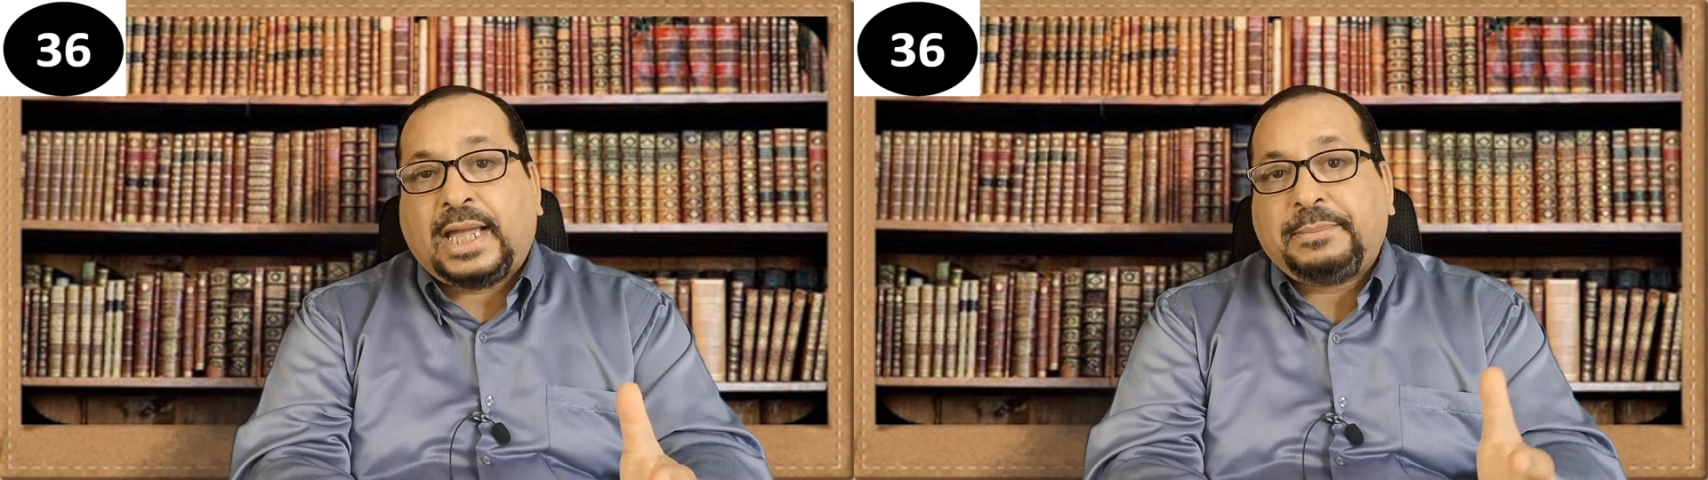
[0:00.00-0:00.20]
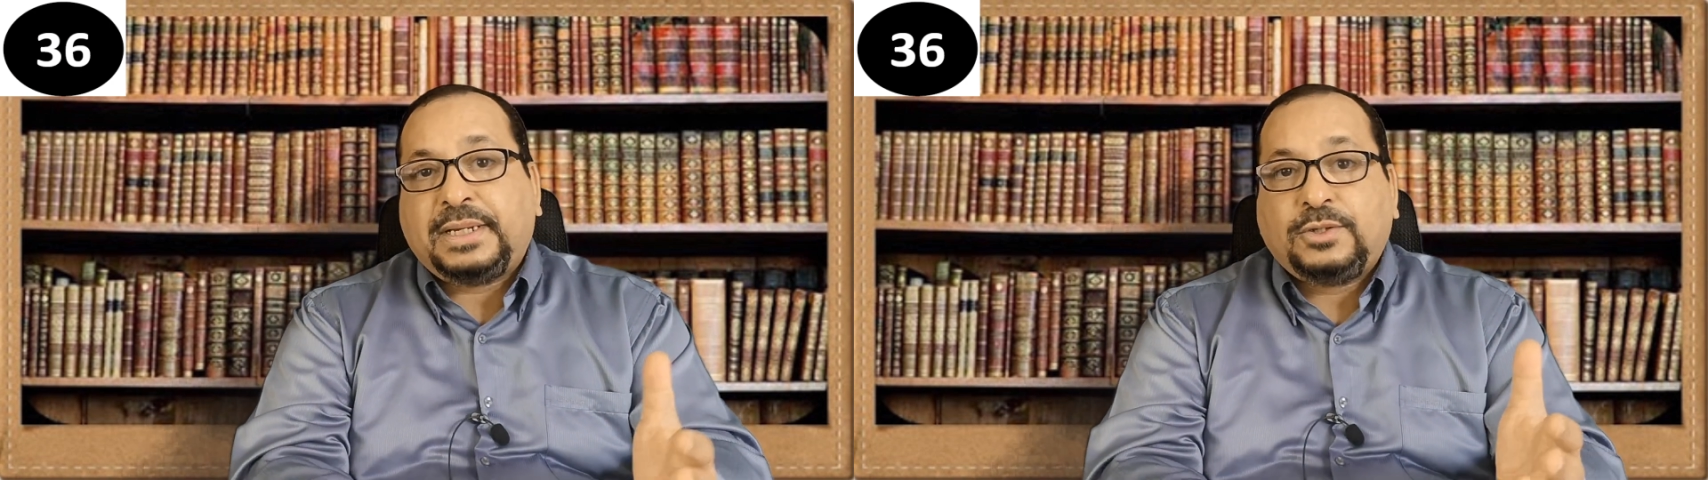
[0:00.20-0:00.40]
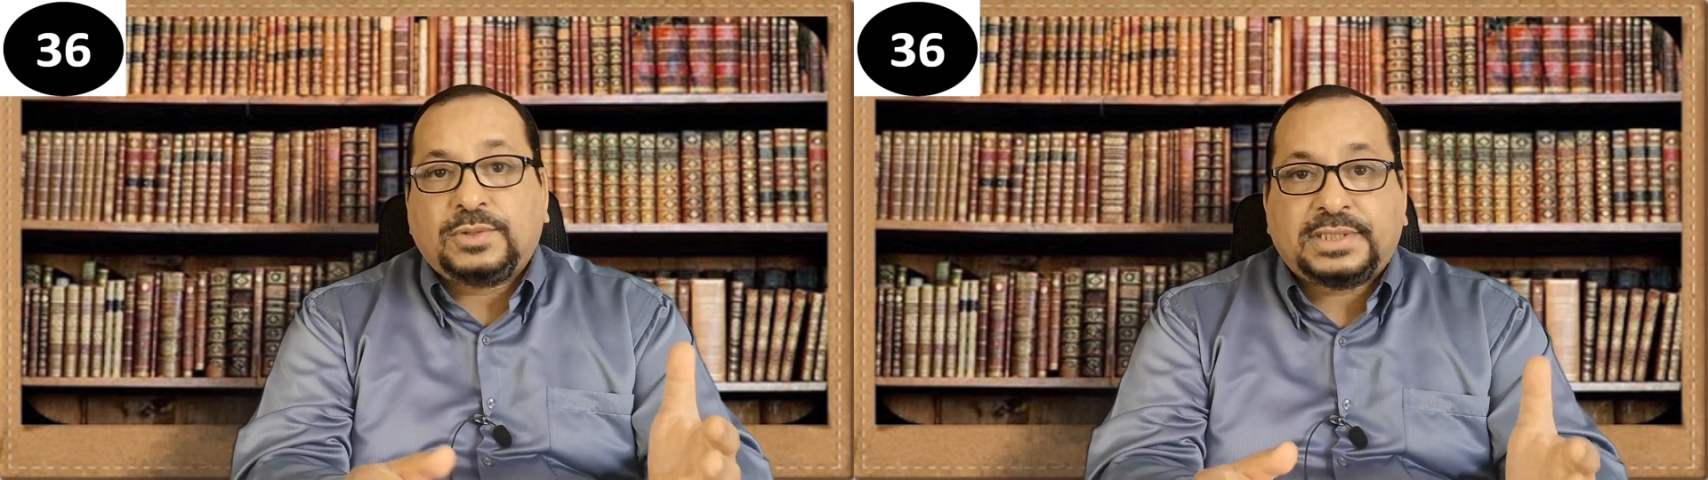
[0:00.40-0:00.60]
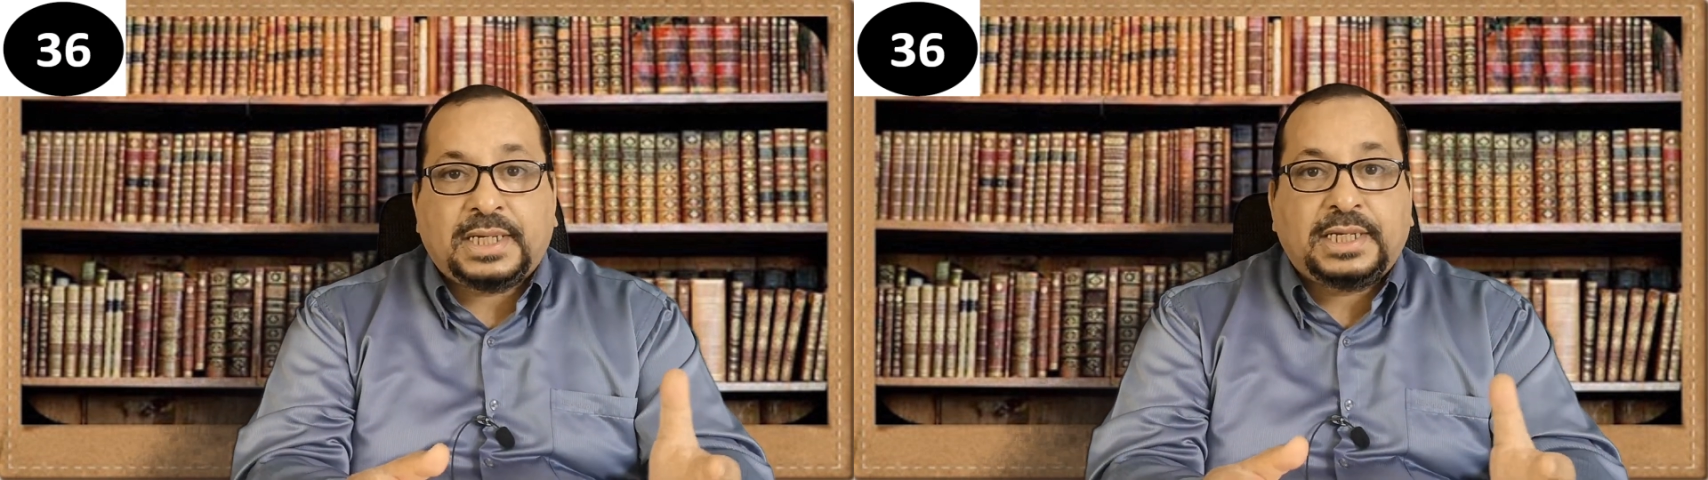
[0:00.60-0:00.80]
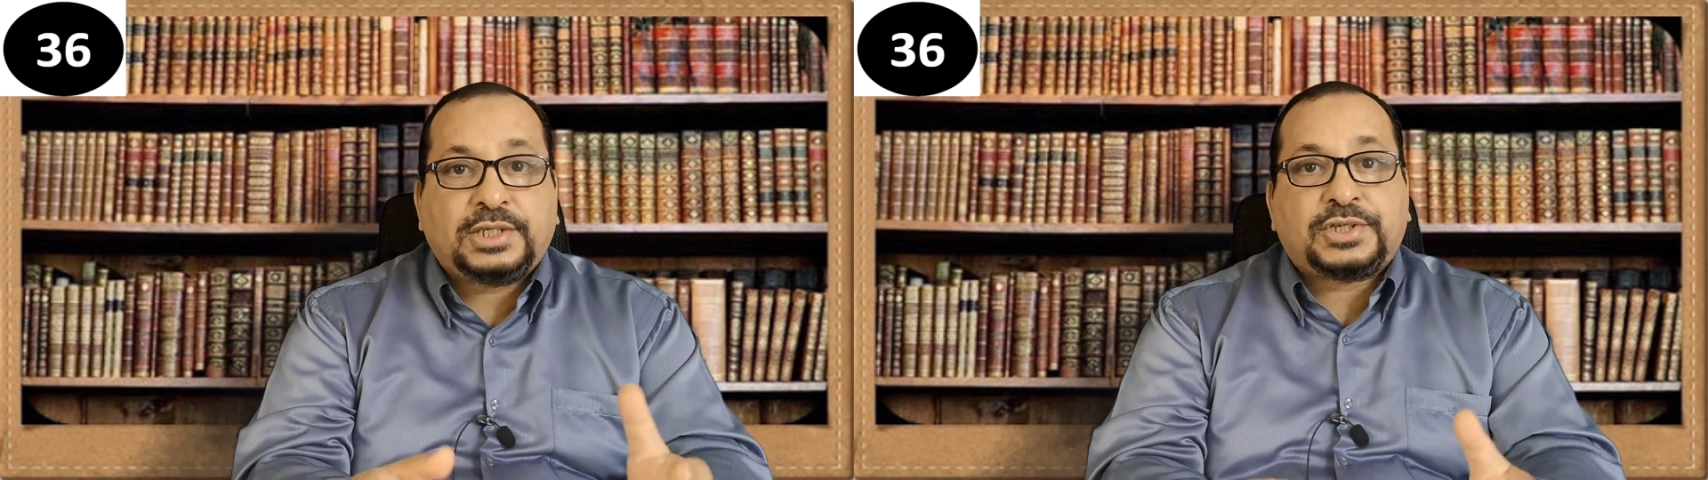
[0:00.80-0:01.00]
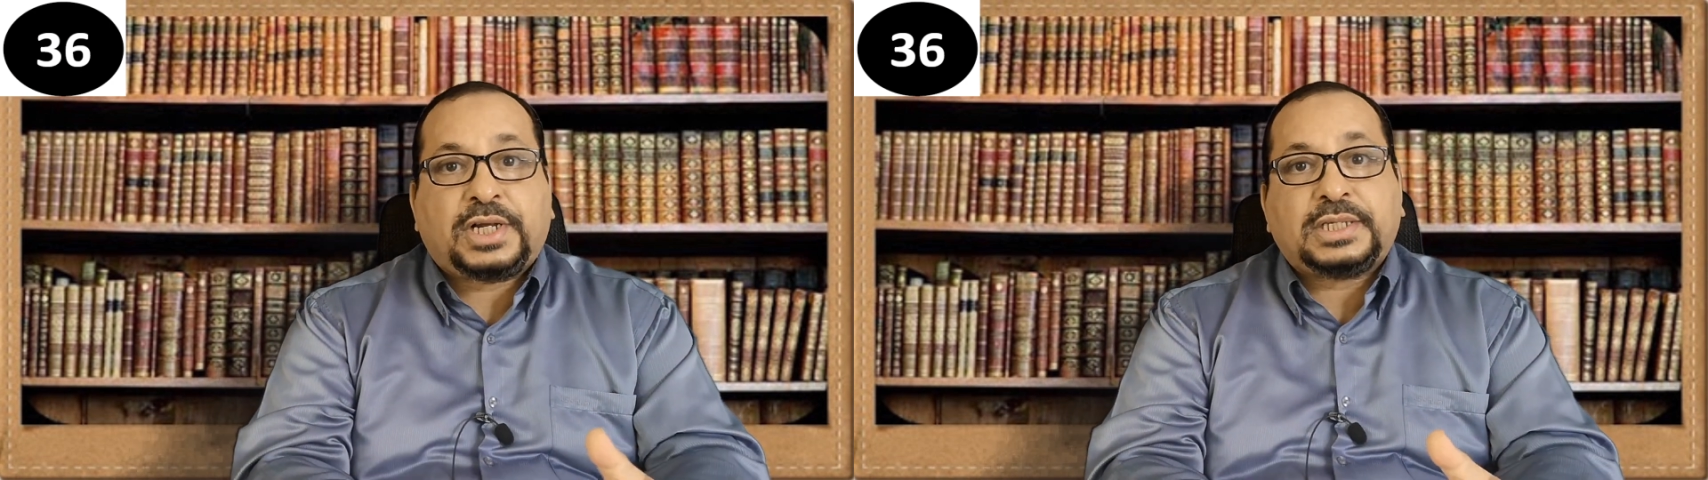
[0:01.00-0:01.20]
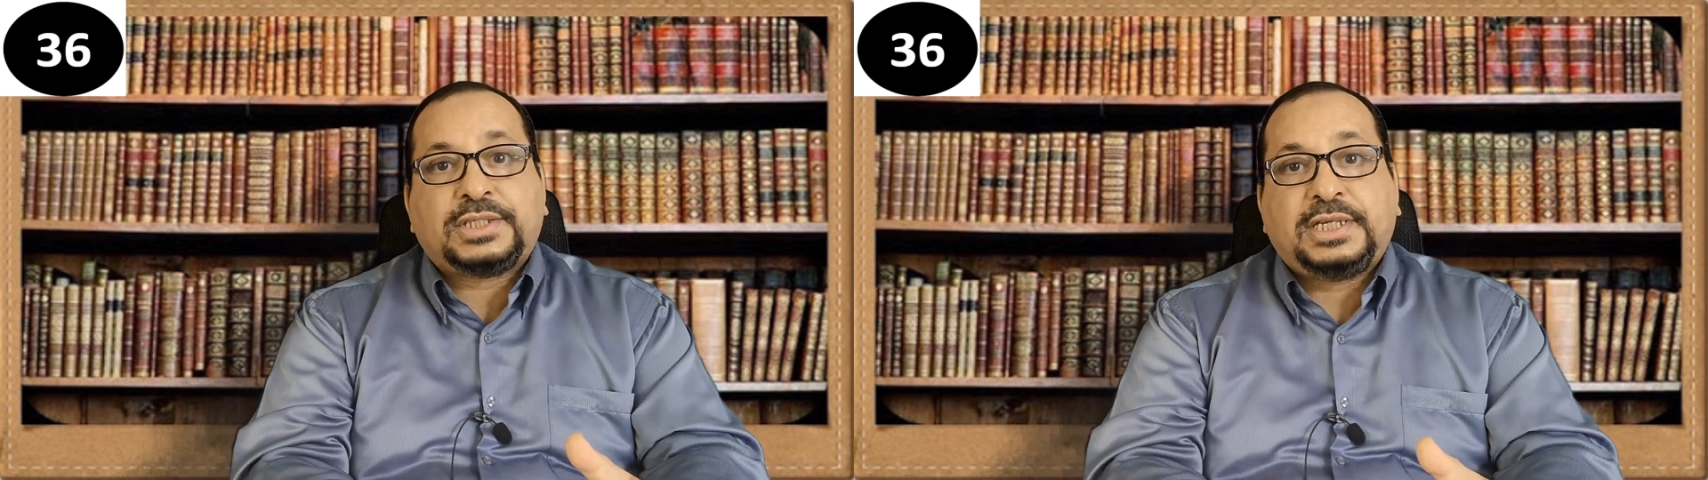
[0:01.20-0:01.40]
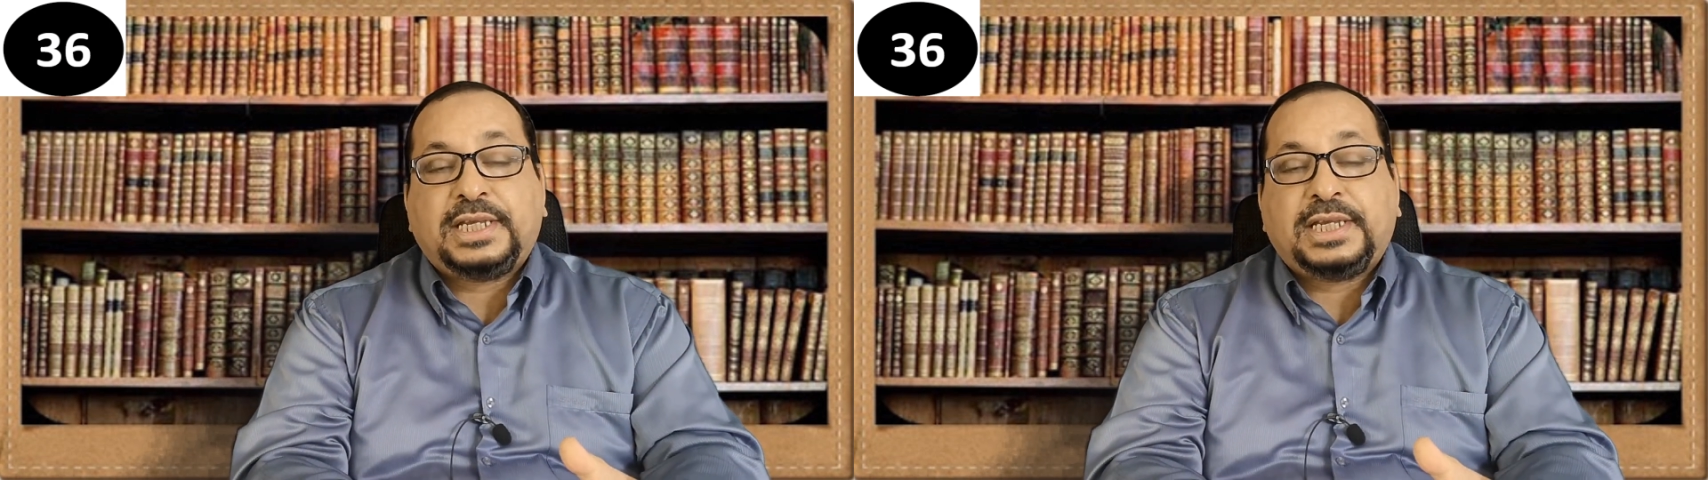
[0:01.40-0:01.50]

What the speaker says: I mean, you say in trust